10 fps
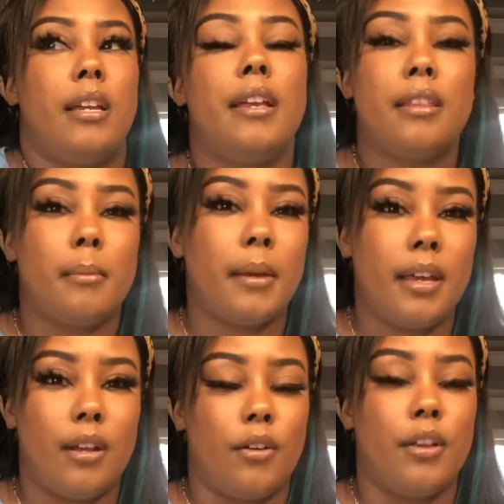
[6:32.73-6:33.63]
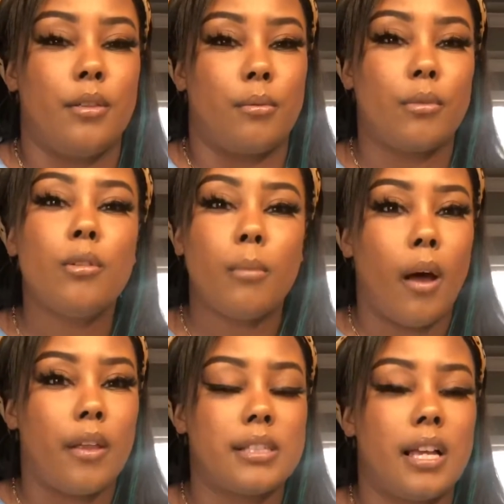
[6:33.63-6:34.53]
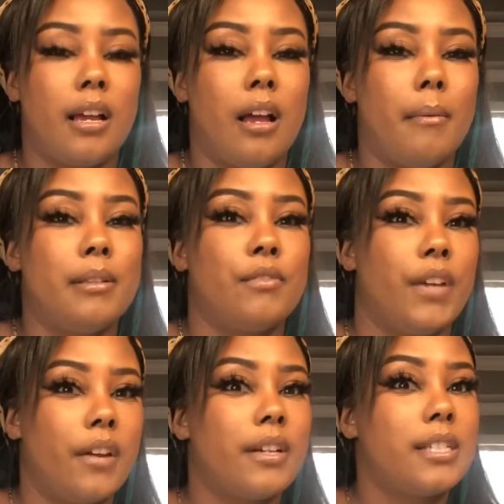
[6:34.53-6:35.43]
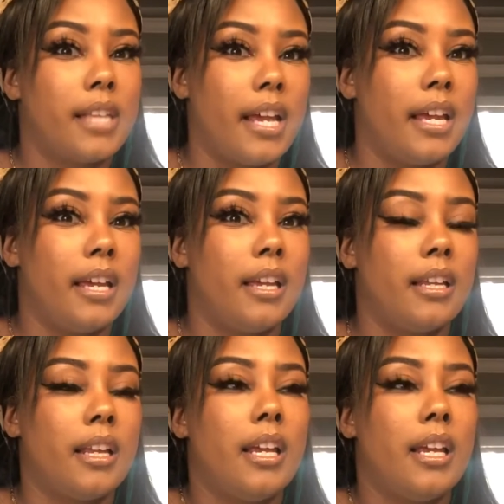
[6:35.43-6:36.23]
in the bed or in the room all the time. It's very sad.